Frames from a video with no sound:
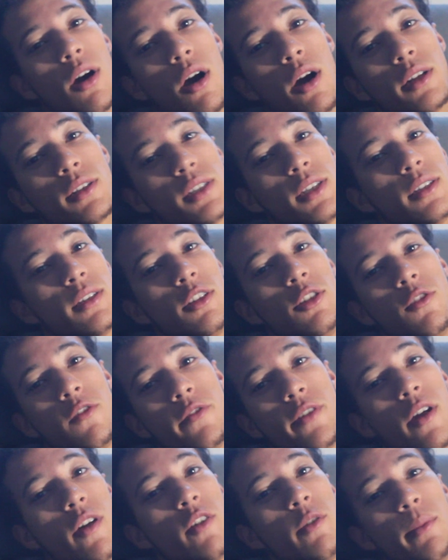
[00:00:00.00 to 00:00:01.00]
auntie that
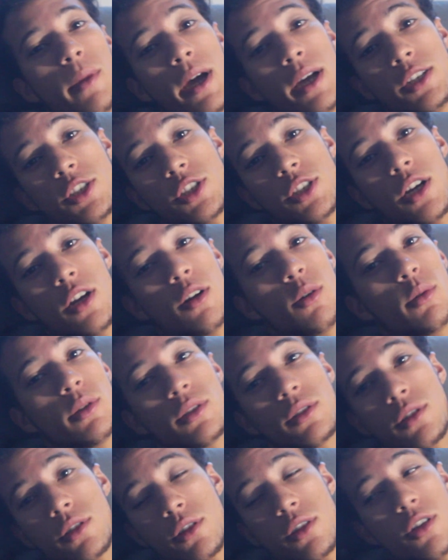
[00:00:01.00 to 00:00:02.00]
you've never met. Share
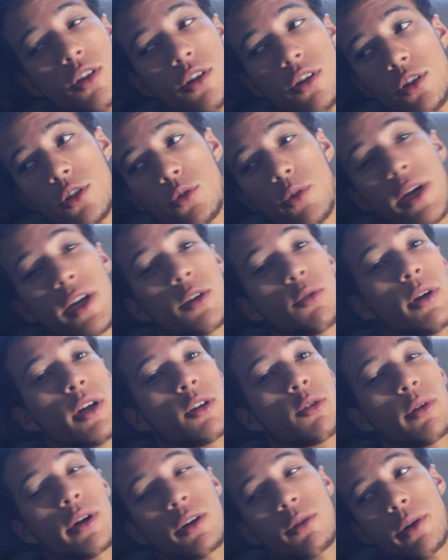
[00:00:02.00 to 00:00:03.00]
with your great
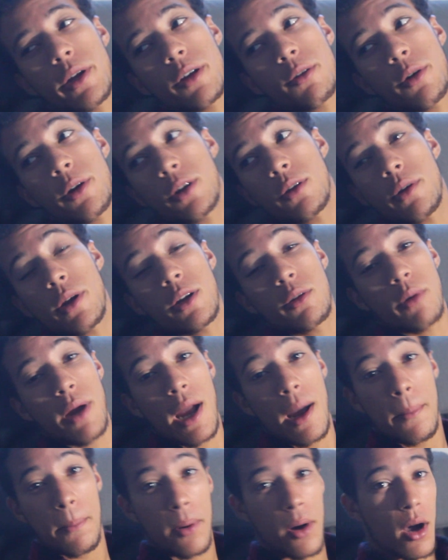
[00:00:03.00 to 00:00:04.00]
great great great great great
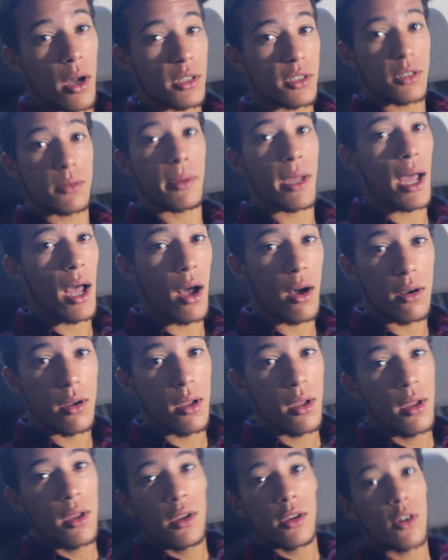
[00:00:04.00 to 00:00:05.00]
grandpa somehow.
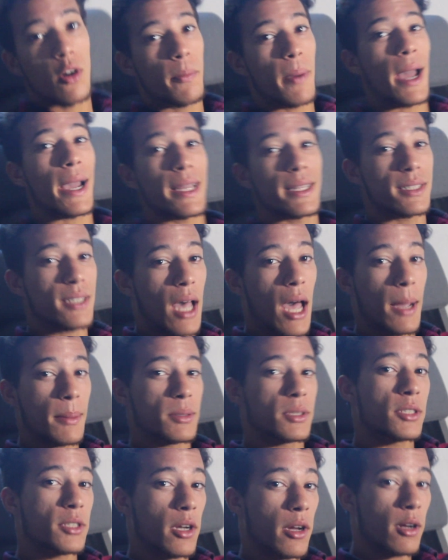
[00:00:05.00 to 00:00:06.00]
Go back in
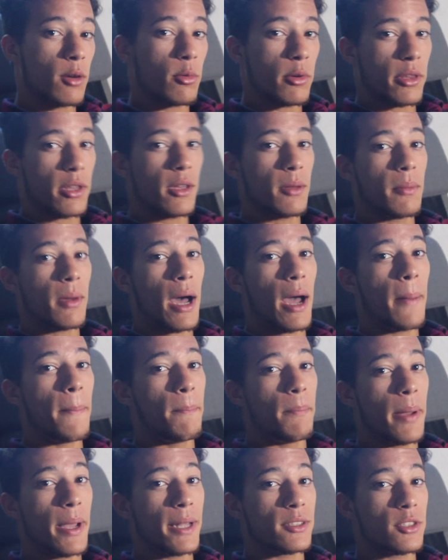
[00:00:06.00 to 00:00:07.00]
time, share it with him. I
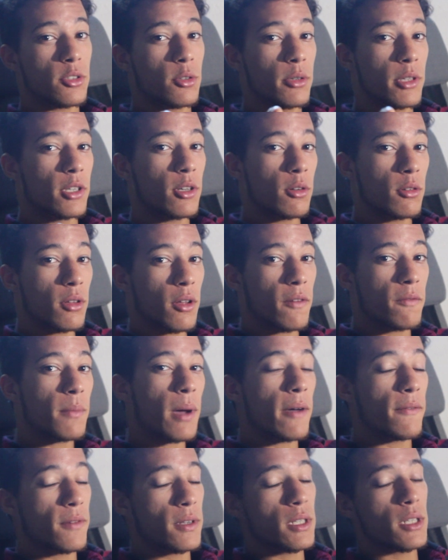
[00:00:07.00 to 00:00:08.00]
bet you he'll love
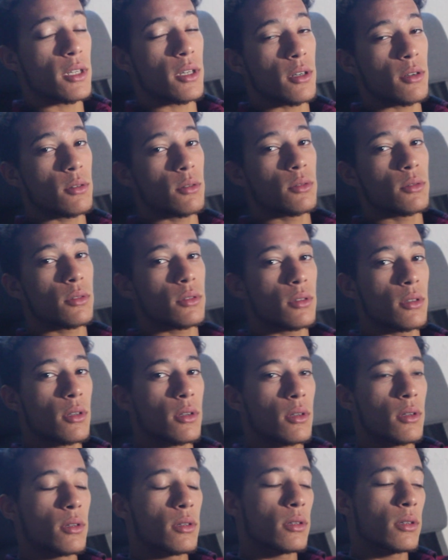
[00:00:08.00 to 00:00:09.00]
my videos.
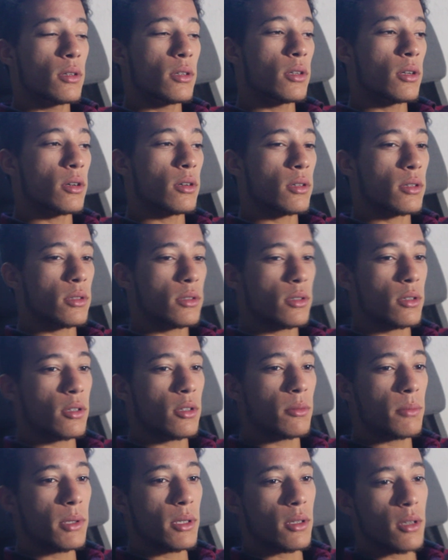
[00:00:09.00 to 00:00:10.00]
You know, because they're
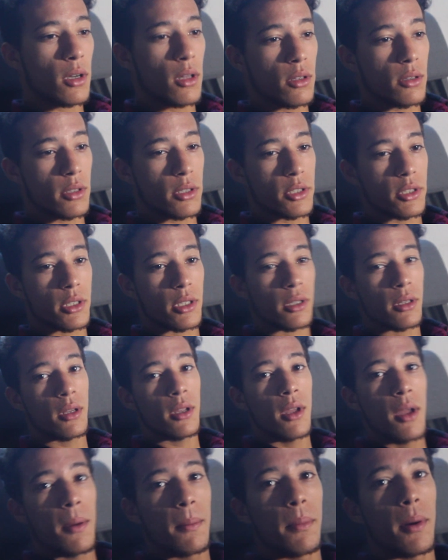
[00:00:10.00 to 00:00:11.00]
going to be in color and shit.
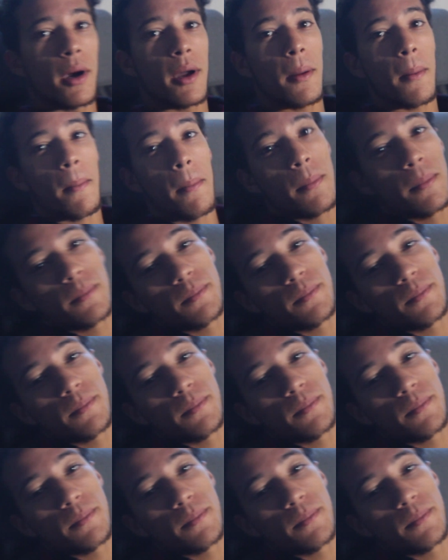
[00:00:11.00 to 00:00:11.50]
But,